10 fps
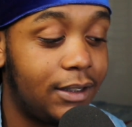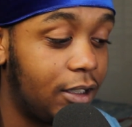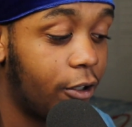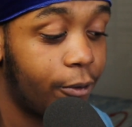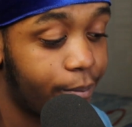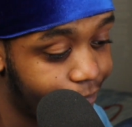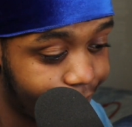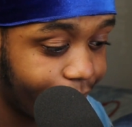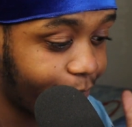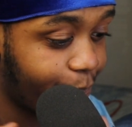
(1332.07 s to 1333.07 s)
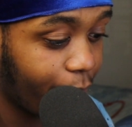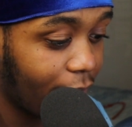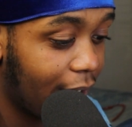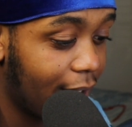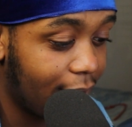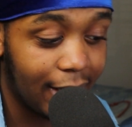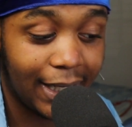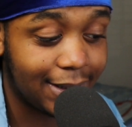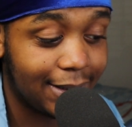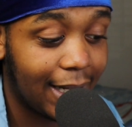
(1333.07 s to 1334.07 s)
So
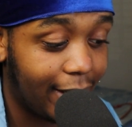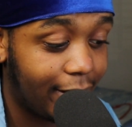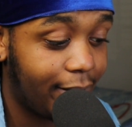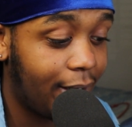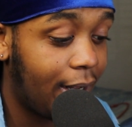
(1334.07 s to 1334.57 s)
that's that.